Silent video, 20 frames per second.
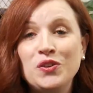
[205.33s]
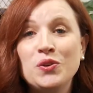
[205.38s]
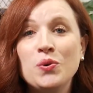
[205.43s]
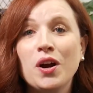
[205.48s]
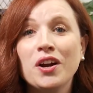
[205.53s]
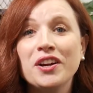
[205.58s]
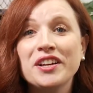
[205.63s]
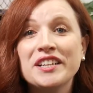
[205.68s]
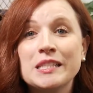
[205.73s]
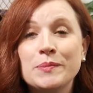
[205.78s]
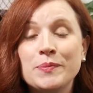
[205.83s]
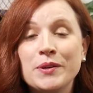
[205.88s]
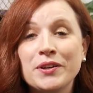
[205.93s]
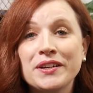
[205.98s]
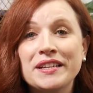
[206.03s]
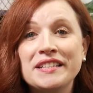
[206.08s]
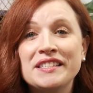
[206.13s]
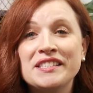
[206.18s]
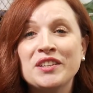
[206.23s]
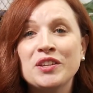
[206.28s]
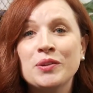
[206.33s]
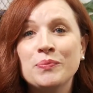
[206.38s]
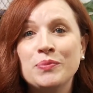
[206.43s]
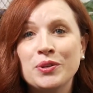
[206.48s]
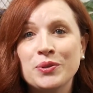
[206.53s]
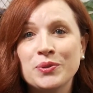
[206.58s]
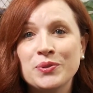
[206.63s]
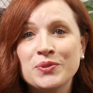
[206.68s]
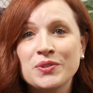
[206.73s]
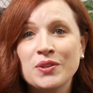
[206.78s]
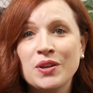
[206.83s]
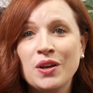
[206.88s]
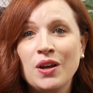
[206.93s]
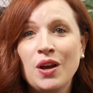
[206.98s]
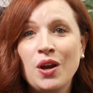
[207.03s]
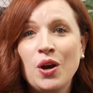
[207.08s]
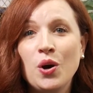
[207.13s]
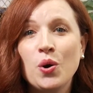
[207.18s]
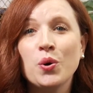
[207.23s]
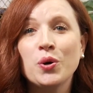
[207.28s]
you are experiencing abuse
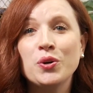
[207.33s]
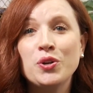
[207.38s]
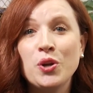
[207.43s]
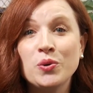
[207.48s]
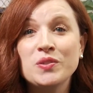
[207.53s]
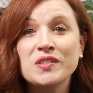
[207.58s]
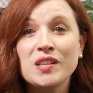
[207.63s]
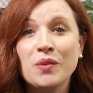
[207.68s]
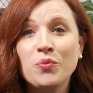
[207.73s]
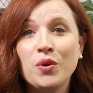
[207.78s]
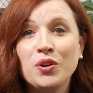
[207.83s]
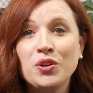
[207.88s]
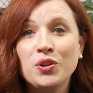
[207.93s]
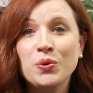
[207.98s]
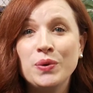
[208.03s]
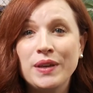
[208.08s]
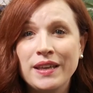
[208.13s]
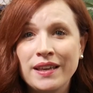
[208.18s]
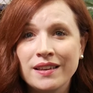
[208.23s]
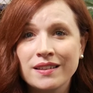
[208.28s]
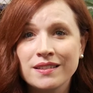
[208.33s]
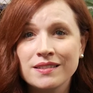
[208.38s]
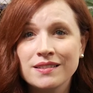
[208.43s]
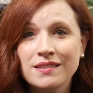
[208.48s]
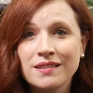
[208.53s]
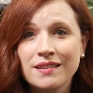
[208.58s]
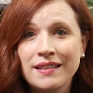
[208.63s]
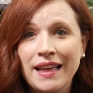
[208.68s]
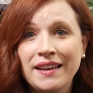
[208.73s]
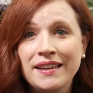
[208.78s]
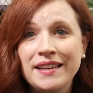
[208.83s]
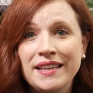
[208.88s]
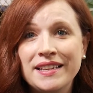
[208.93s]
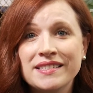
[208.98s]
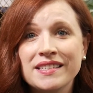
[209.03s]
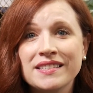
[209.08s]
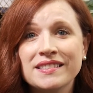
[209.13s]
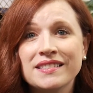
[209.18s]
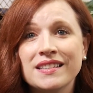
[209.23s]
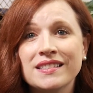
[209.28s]
or know someone who is that
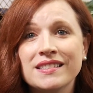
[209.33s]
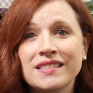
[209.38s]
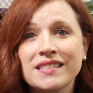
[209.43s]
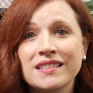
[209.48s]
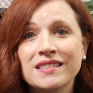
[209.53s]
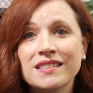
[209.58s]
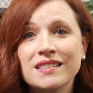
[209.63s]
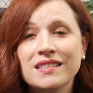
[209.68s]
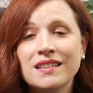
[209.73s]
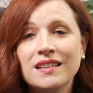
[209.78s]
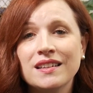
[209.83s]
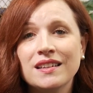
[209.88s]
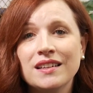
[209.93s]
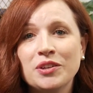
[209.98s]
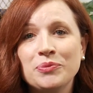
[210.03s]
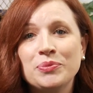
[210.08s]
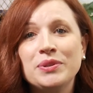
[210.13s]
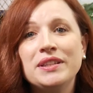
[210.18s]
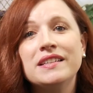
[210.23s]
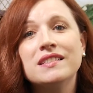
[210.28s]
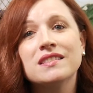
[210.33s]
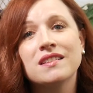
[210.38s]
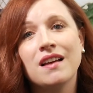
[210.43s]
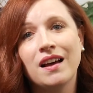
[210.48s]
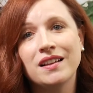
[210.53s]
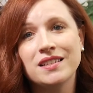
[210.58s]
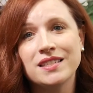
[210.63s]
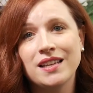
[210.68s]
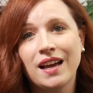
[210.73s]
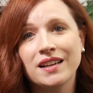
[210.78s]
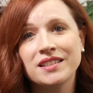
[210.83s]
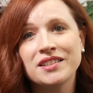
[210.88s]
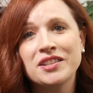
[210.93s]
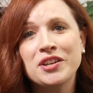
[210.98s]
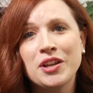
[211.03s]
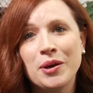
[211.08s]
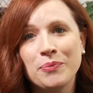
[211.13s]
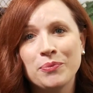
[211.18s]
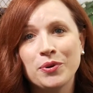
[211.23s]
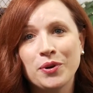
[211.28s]
needs assistance, please contact the
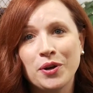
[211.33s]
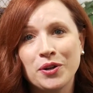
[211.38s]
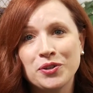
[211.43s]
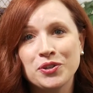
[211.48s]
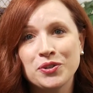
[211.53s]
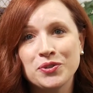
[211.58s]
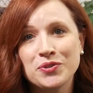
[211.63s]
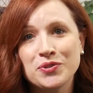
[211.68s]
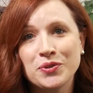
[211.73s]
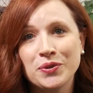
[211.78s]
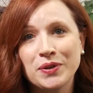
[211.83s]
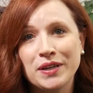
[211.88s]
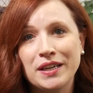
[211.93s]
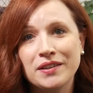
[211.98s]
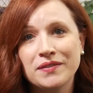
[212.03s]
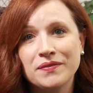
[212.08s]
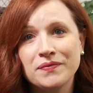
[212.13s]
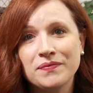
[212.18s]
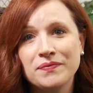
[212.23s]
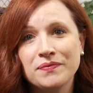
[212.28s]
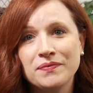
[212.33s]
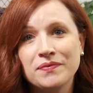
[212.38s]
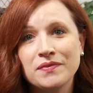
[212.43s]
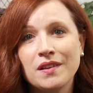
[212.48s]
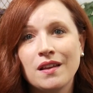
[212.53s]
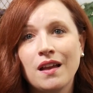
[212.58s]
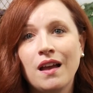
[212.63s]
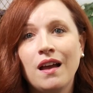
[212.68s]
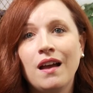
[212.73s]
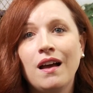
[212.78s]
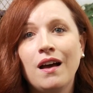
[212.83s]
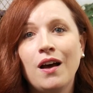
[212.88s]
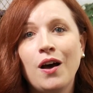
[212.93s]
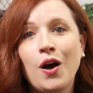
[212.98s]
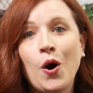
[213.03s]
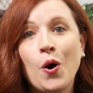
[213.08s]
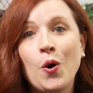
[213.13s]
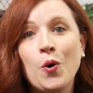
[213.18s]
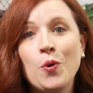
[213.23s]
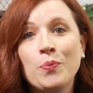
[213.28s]
number on your screen.
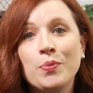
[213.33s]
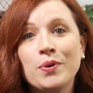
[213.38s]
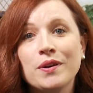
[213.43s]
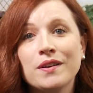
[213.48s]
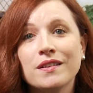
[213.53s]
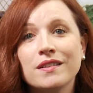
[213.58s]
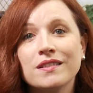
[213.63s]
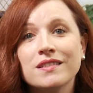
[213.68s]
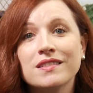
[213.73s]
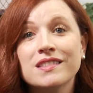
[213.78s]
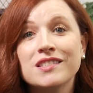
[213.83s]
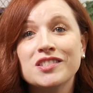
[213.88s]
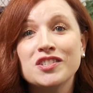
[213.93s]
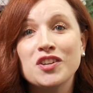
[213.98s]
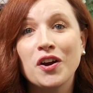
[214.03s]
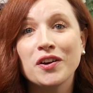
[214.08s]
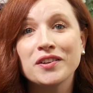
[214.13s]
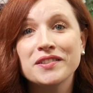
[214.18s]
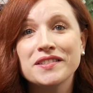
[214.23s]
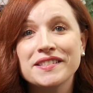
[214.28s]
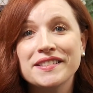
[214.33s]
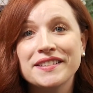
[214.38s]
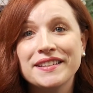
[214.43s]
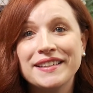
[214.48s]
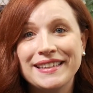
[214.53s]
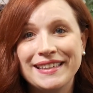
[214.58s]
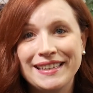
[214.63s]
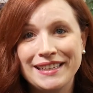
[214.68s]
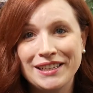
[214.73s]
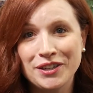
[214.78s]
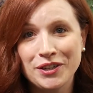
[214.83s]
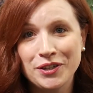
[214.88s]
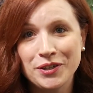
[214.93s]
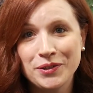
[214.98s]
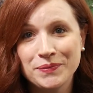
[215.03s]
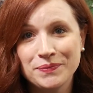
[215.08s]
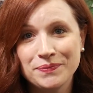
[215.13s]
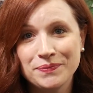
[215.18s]
Hope starts here.